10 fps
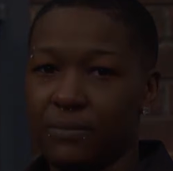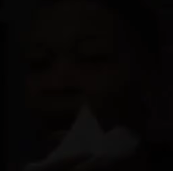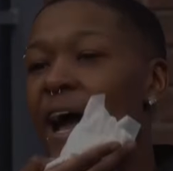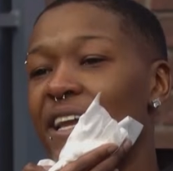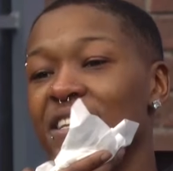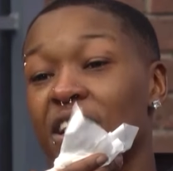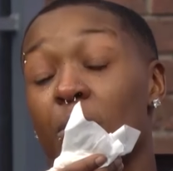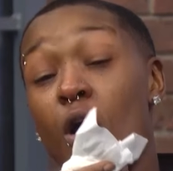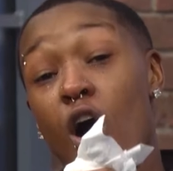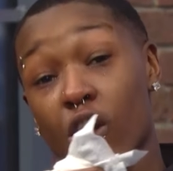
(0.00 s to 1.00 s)
I had to
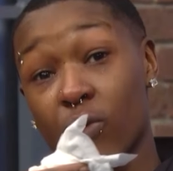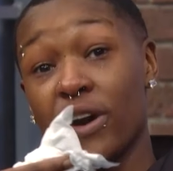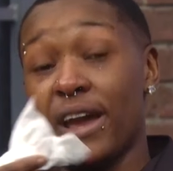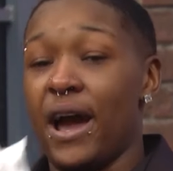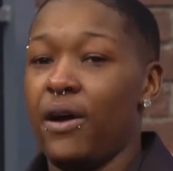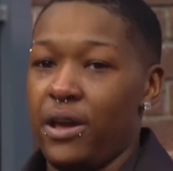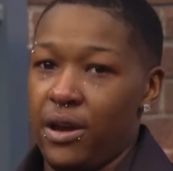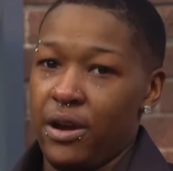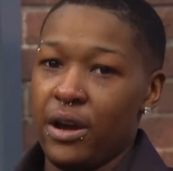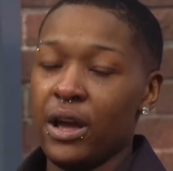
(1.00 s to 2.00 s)
come all the way out
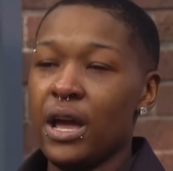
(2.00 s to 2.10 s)
here